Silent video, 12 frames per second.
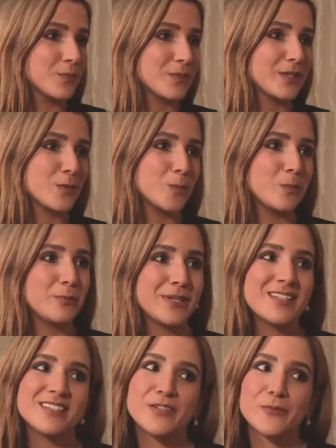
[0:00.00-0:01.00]
they're
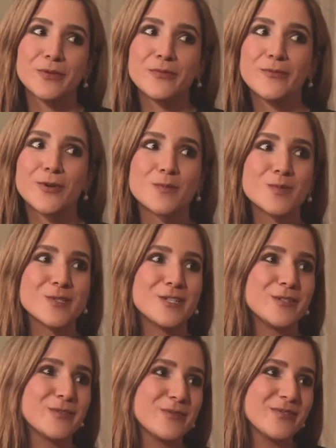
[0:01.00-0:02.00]
pretty different forms
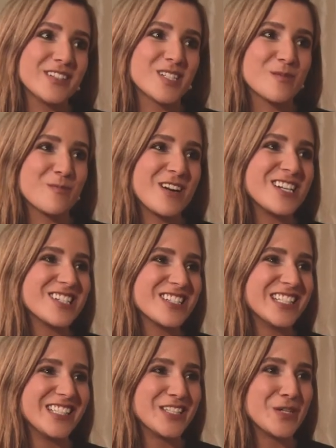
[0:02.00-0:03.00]
of
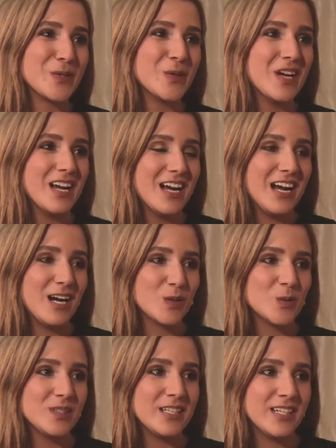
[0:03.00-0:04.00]
expression, though. How
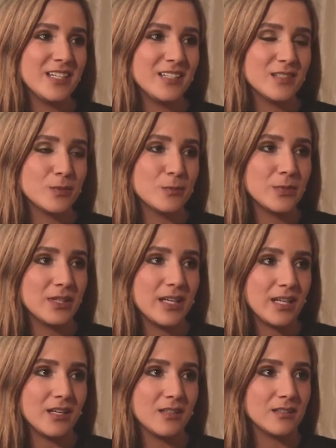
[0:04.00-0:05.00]
do they
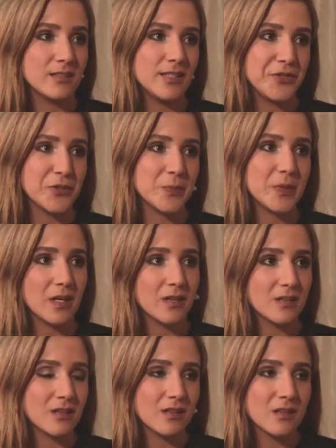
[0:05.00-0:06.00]
relate, in your opinion?